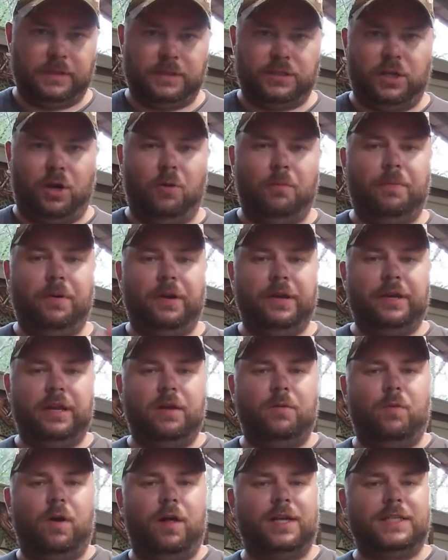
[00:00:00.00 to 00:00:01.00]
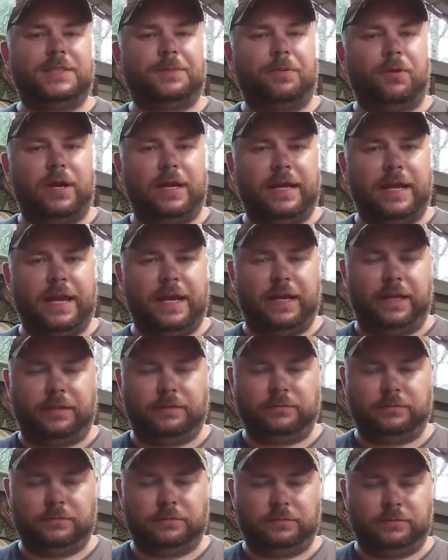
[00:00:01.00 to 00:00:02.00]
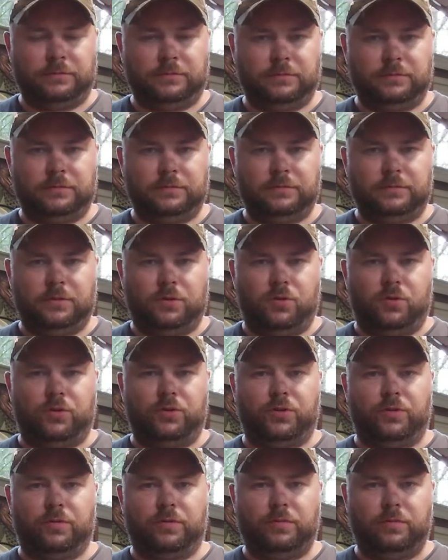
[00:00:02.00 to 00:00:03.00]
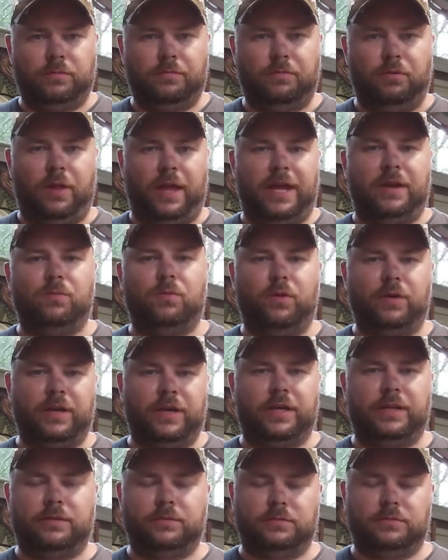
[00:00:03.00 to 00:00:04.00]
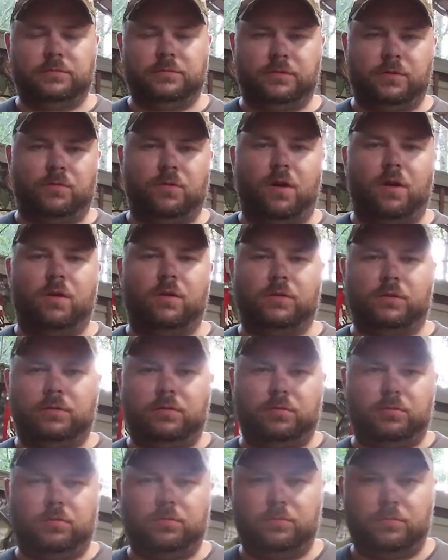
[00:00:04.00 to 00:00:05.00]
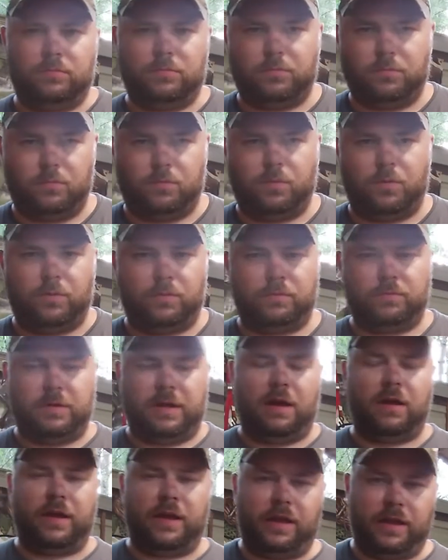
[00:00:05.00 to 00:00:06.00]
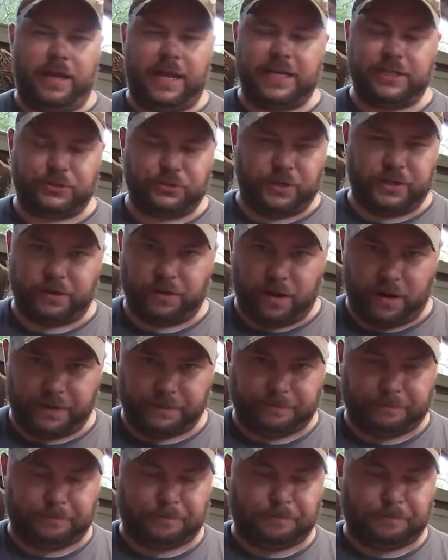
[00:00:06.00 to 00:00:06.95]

Don't put it in while it's preheating, or your blade will get won't heat treat right.